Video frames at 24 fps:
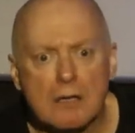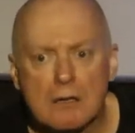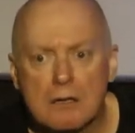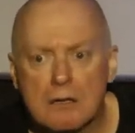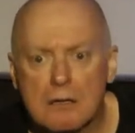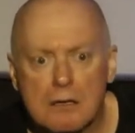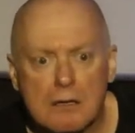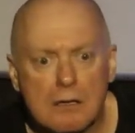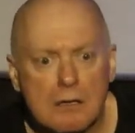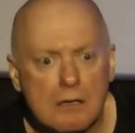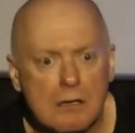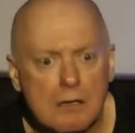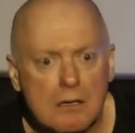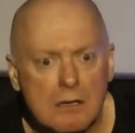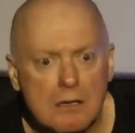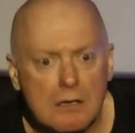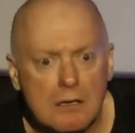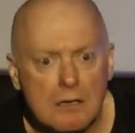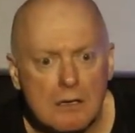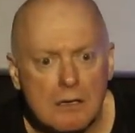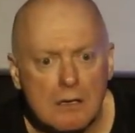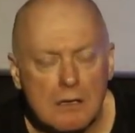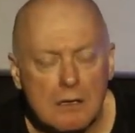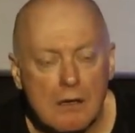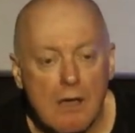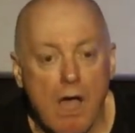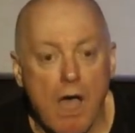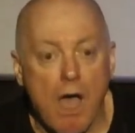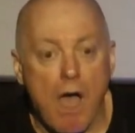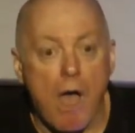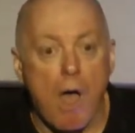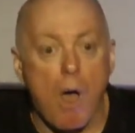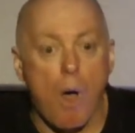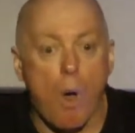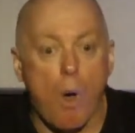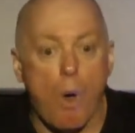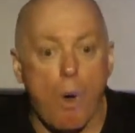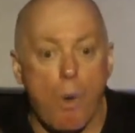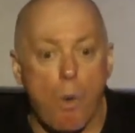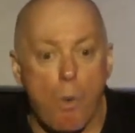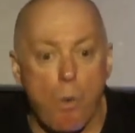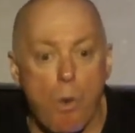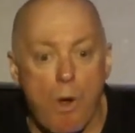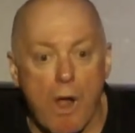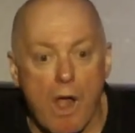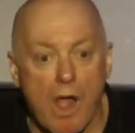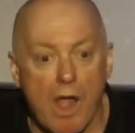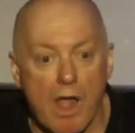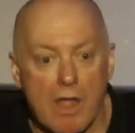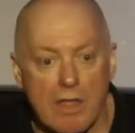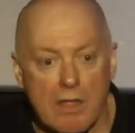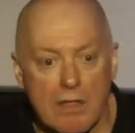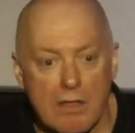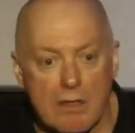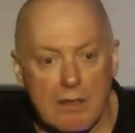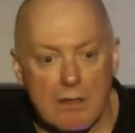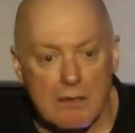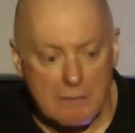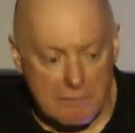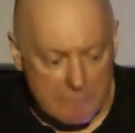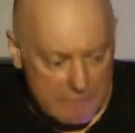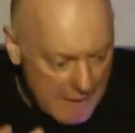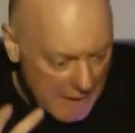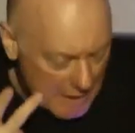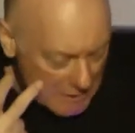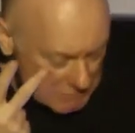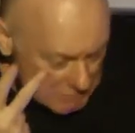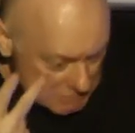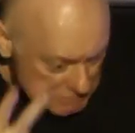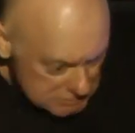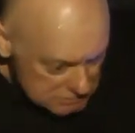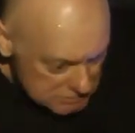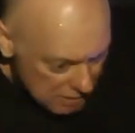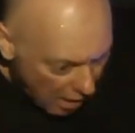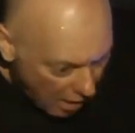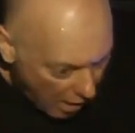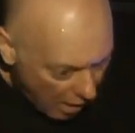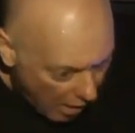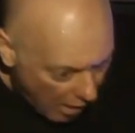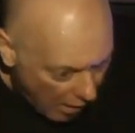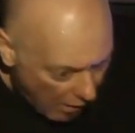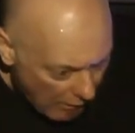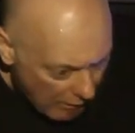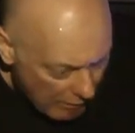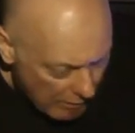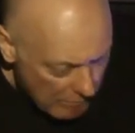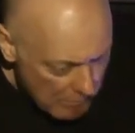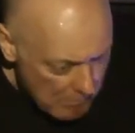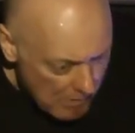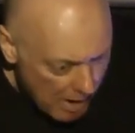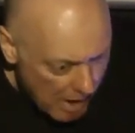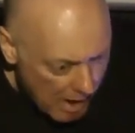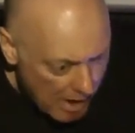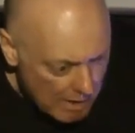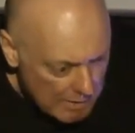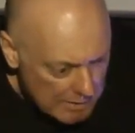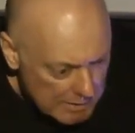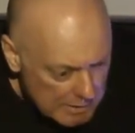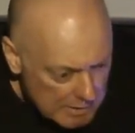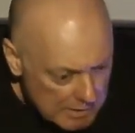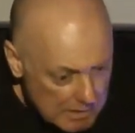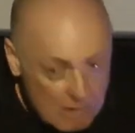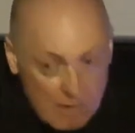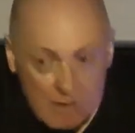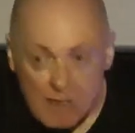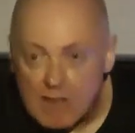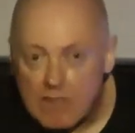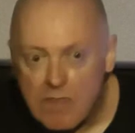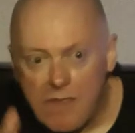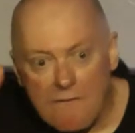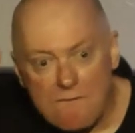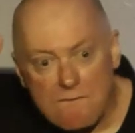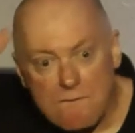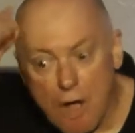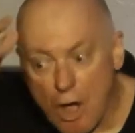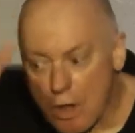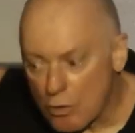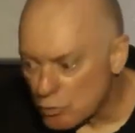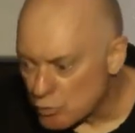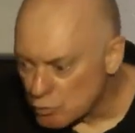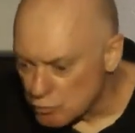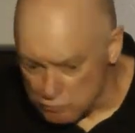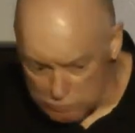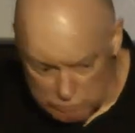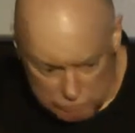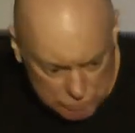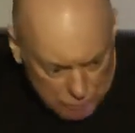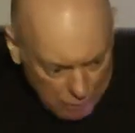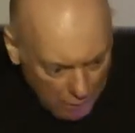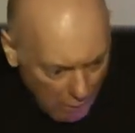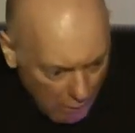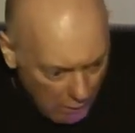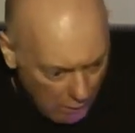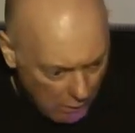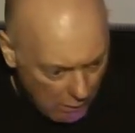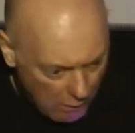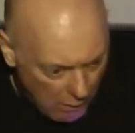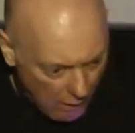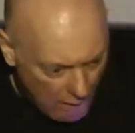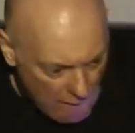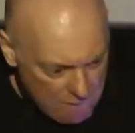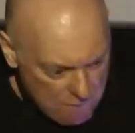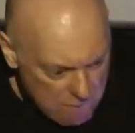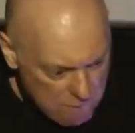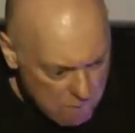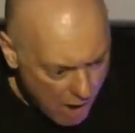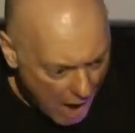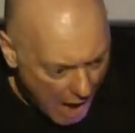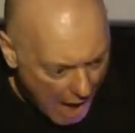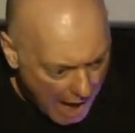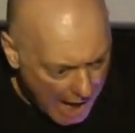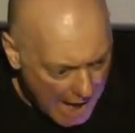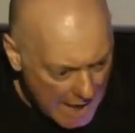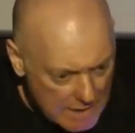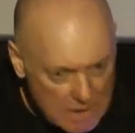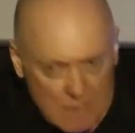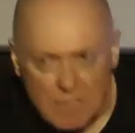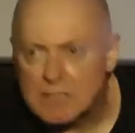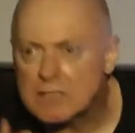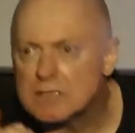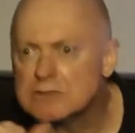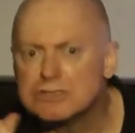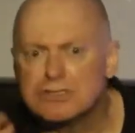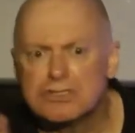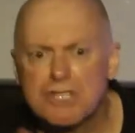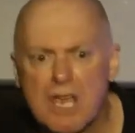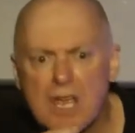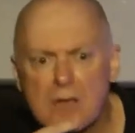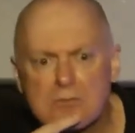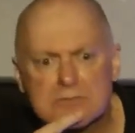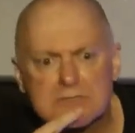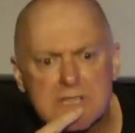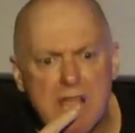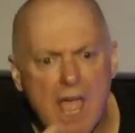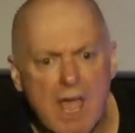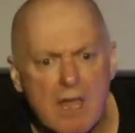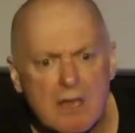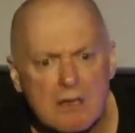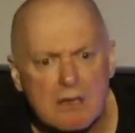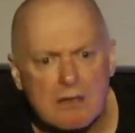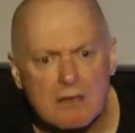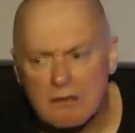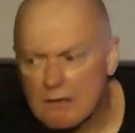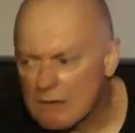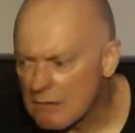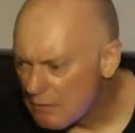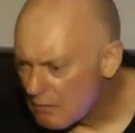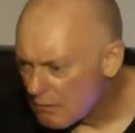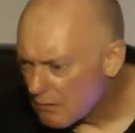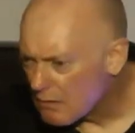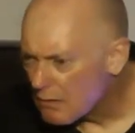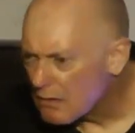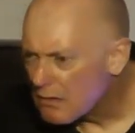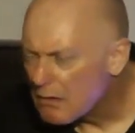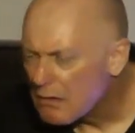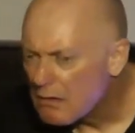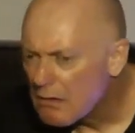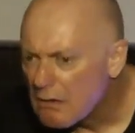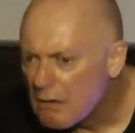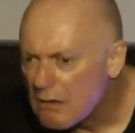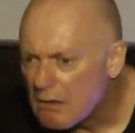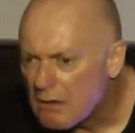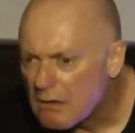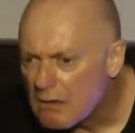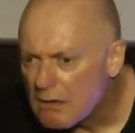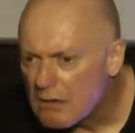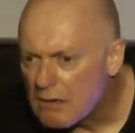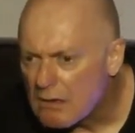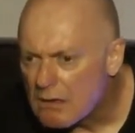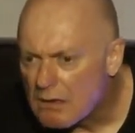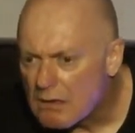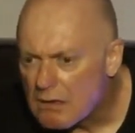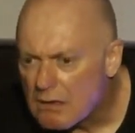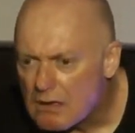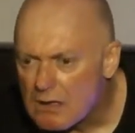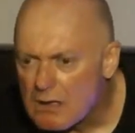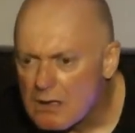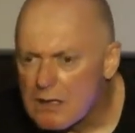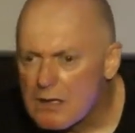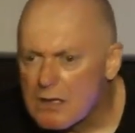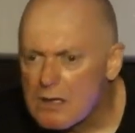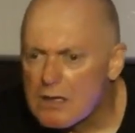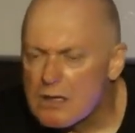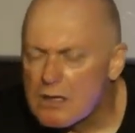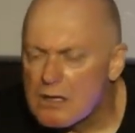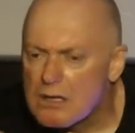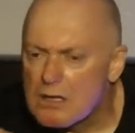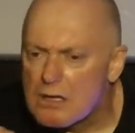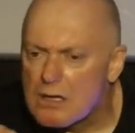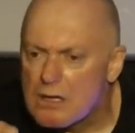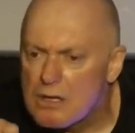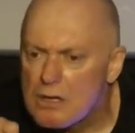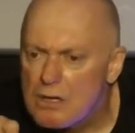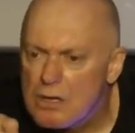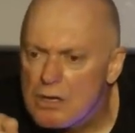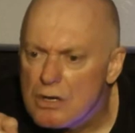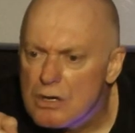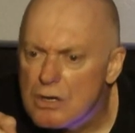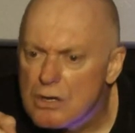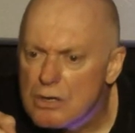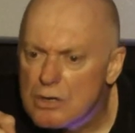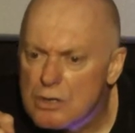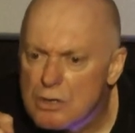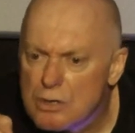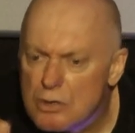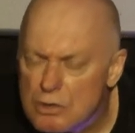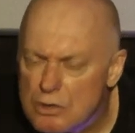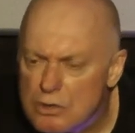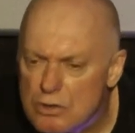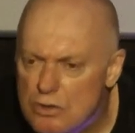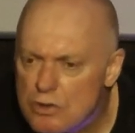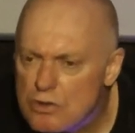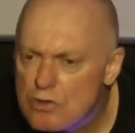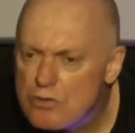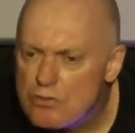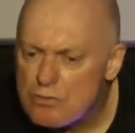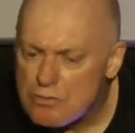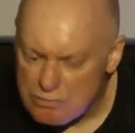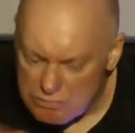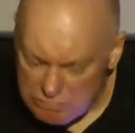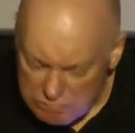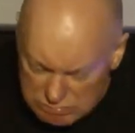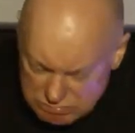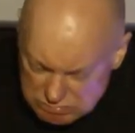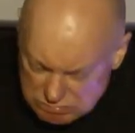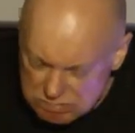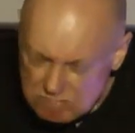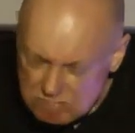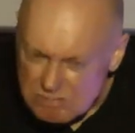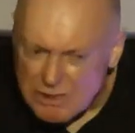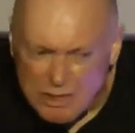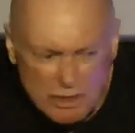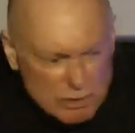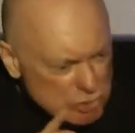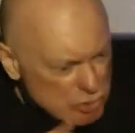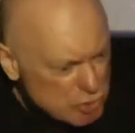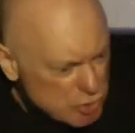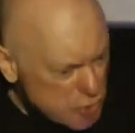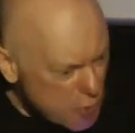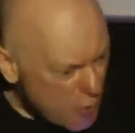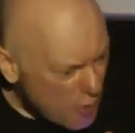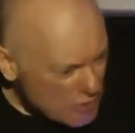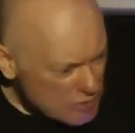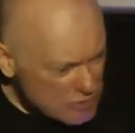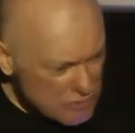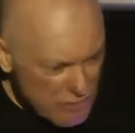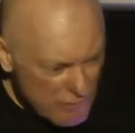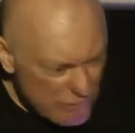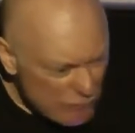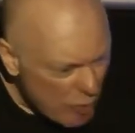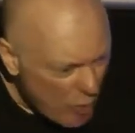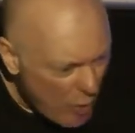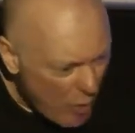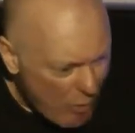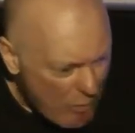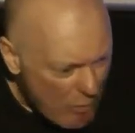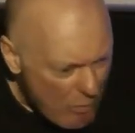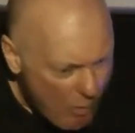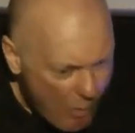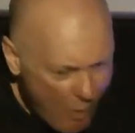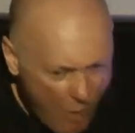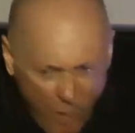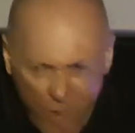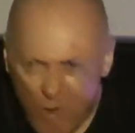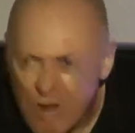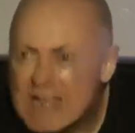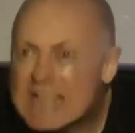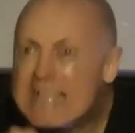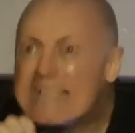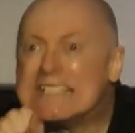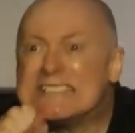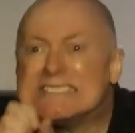And when they and their father saw their bundles of money, they were afraid. And Jacob their father said to them, you have bereaved me of my children. Joseph is no more, and Simeon is no more.